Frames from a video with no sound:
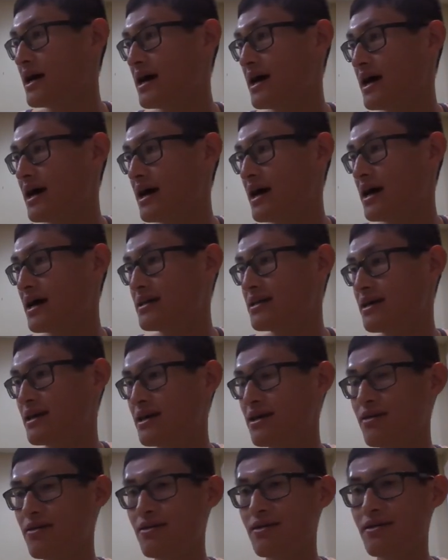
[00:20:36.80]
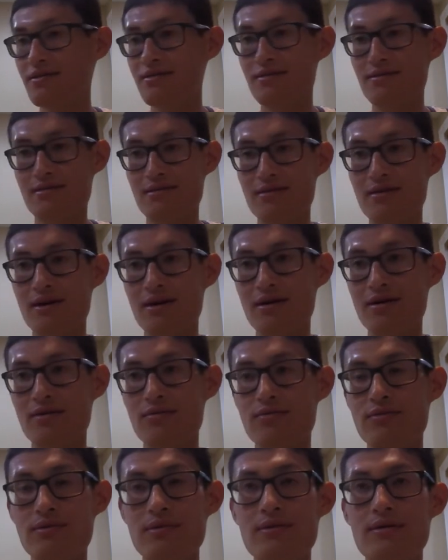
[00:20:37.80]
And here is
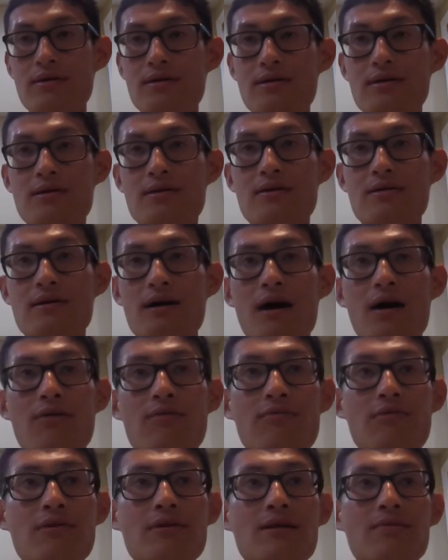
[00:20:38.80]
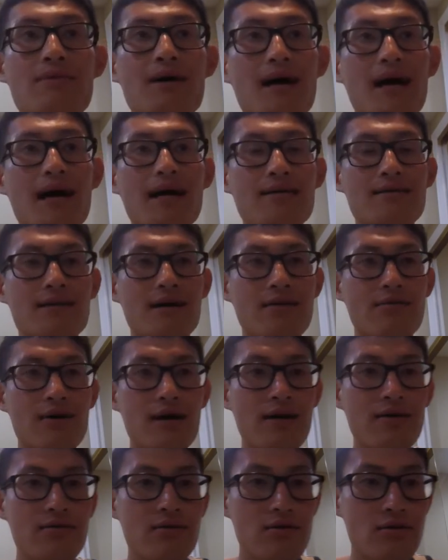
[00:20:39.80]
called a really bad eyesight,
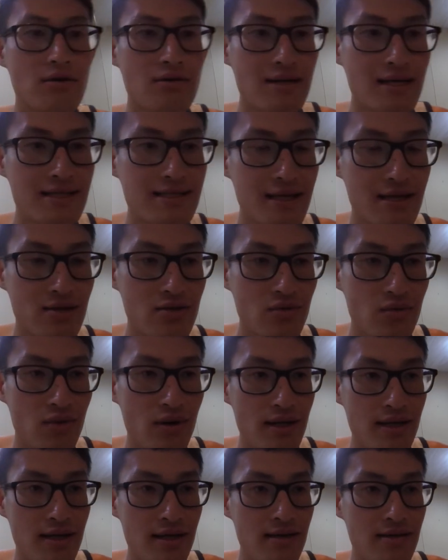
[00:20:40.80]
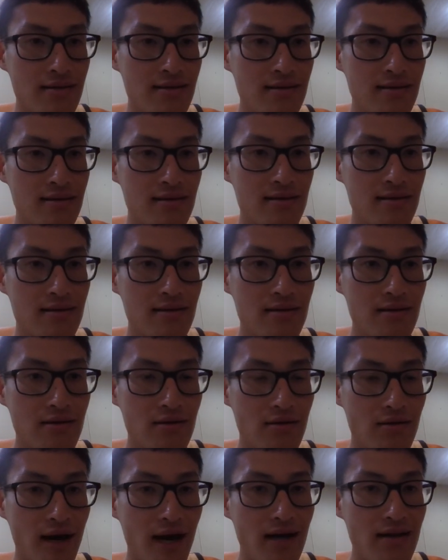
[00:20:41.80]
right? Let's say 20,
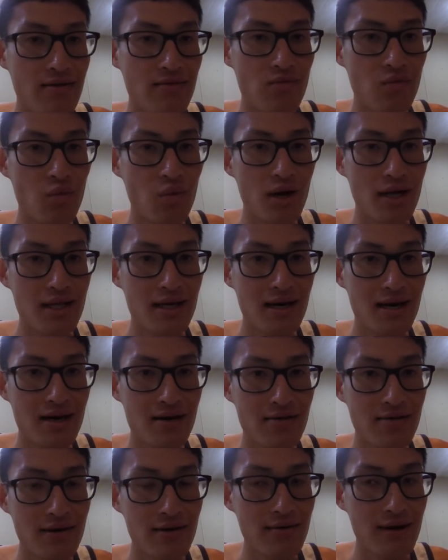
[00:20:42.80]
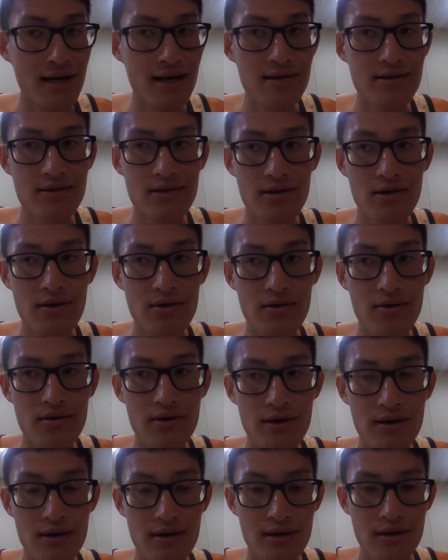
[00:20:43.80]
out of 100, right? So
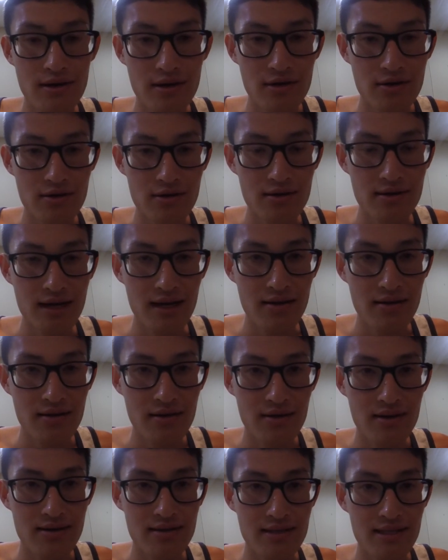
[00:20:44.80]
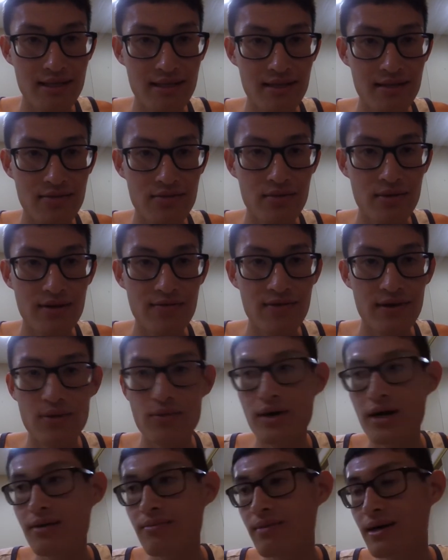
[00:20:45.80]
you can see things 20 feet
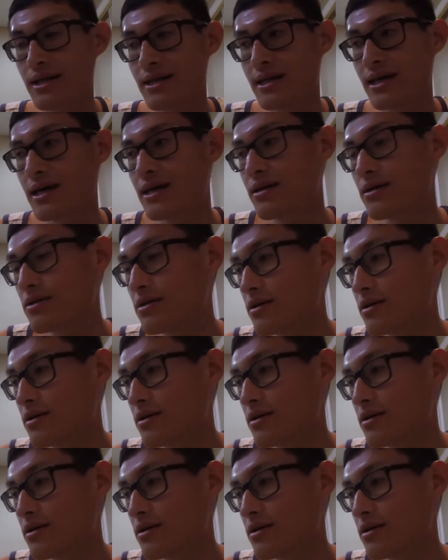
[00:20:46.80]
away, but then,